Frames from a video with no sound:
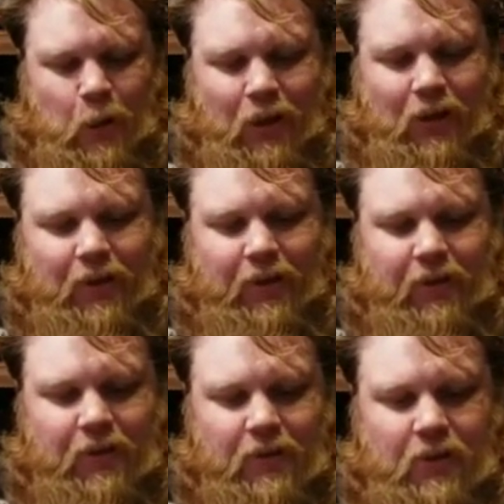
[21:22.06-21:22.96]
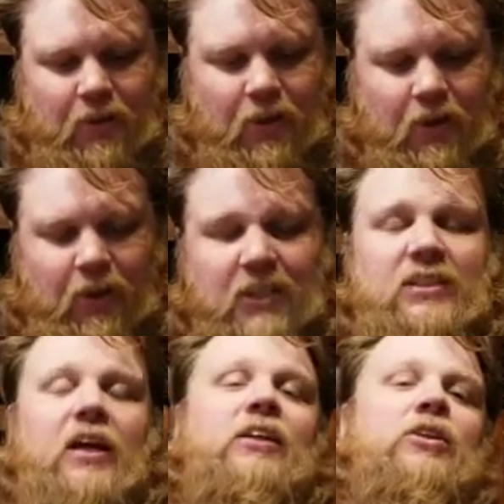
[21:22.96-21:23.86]
And
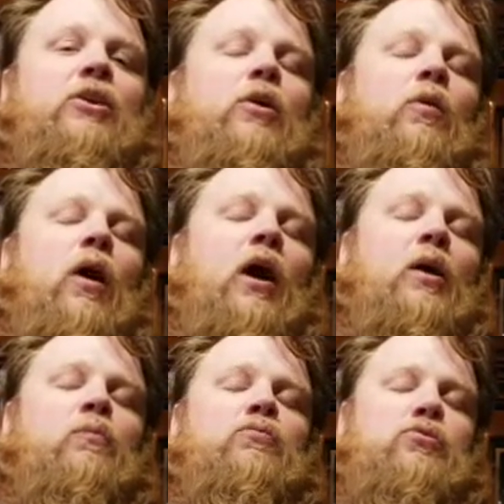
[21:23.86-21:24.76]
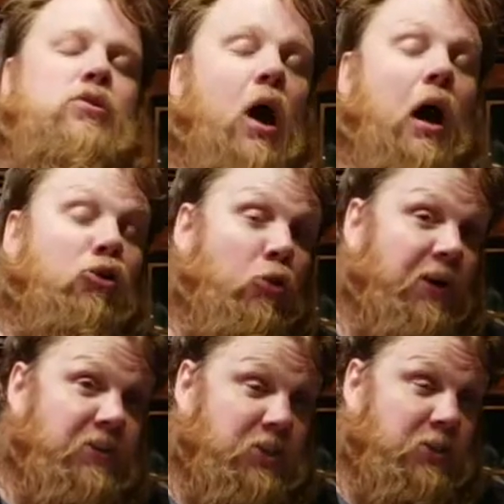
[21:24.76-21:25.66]
it's nice to know I am not
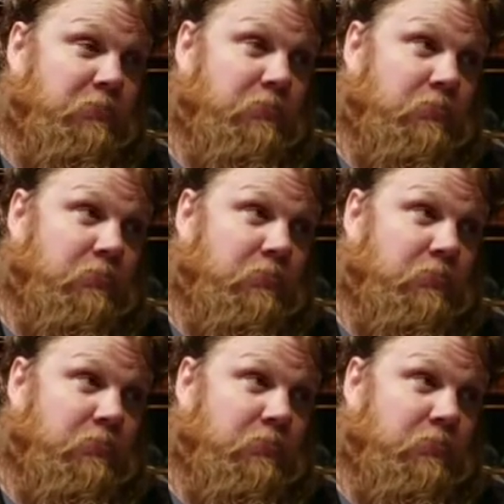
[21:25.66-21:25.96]
crazy.